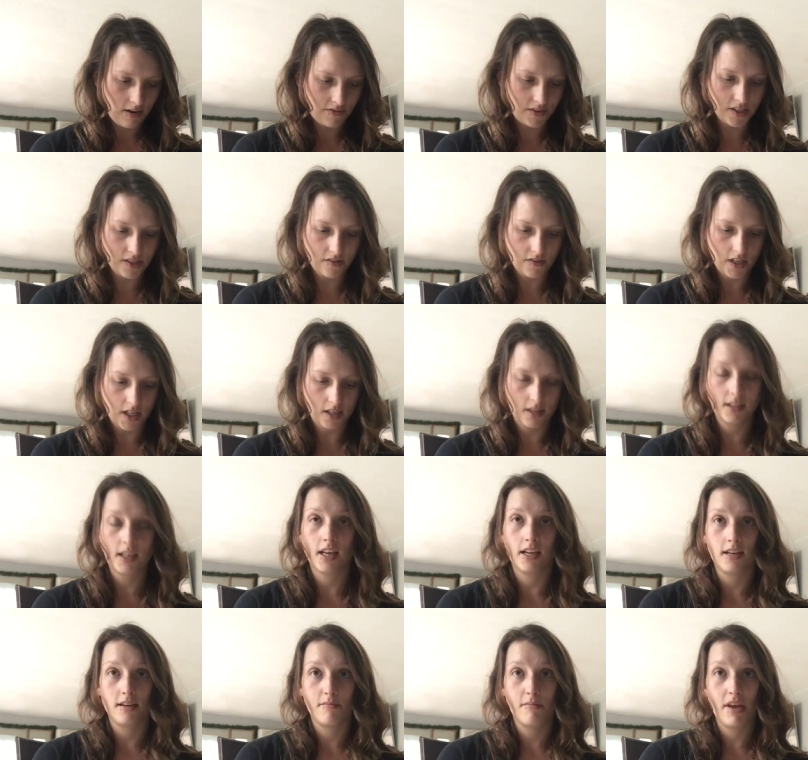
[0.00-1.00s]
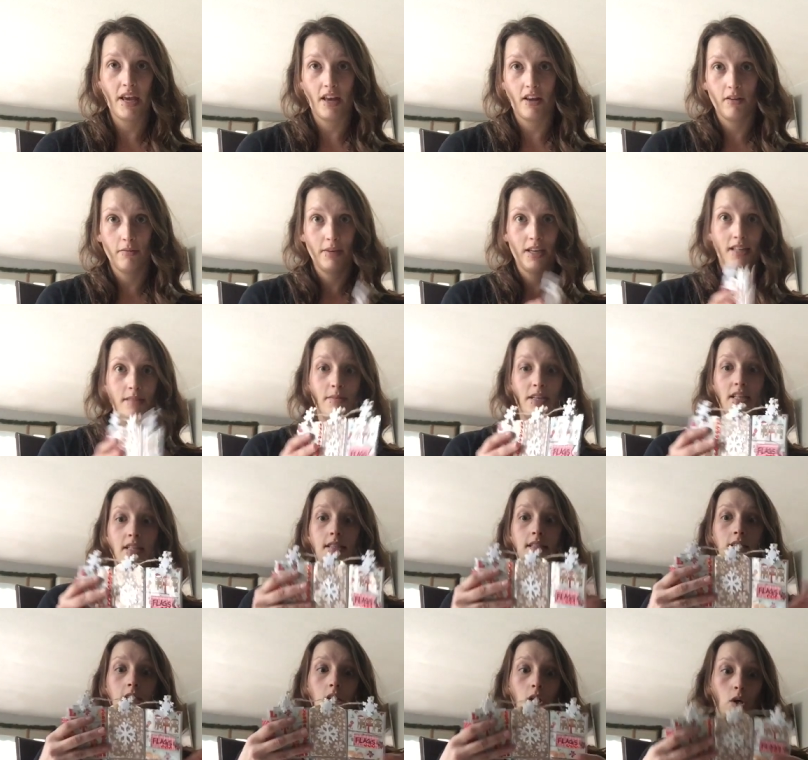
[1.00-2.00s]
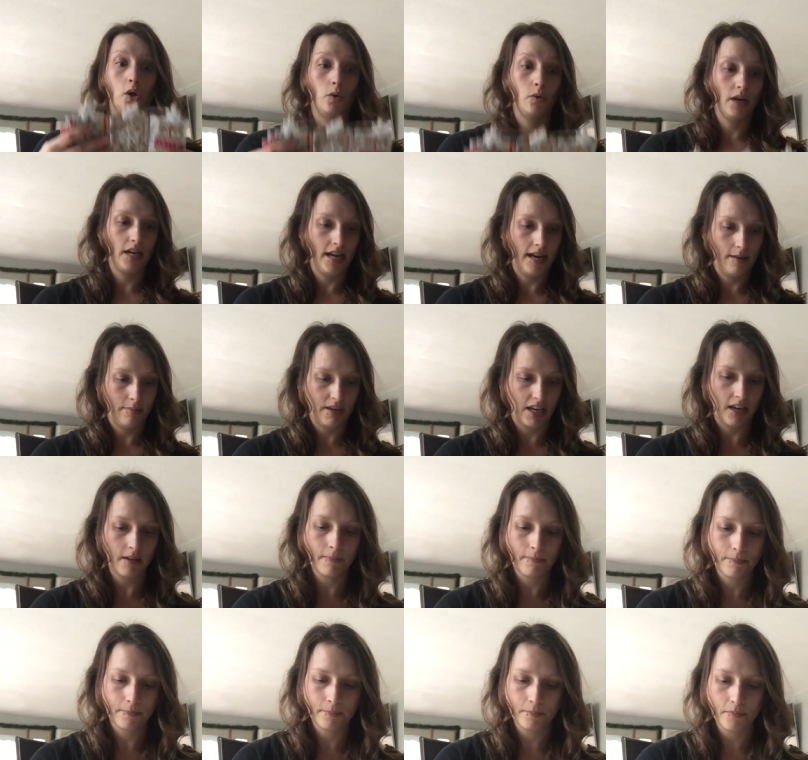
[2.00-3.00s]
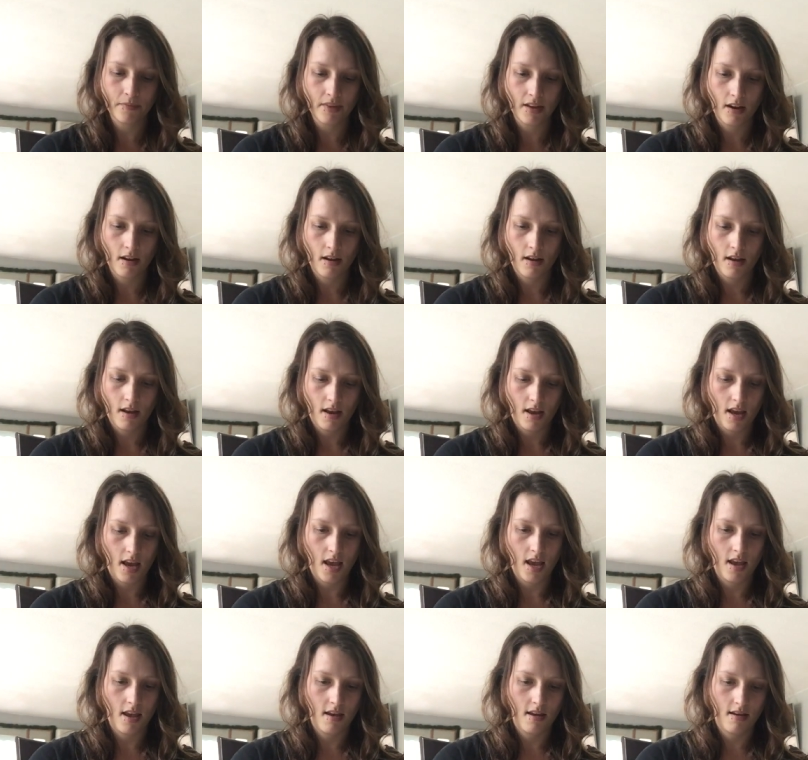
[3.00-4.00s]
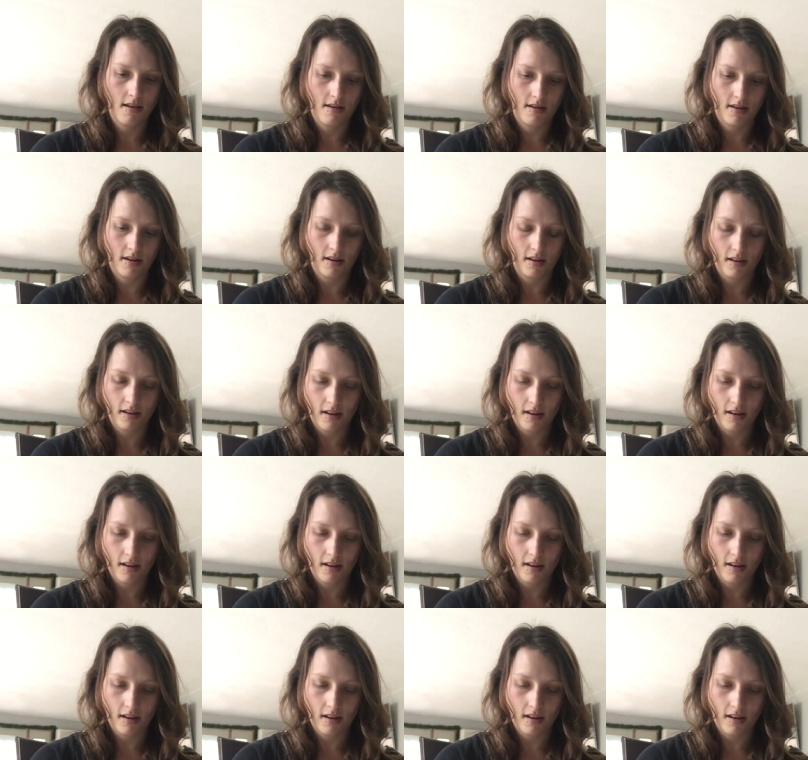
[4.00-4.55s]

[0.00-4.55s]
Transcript: first of all, getting mail makes me so happy. And,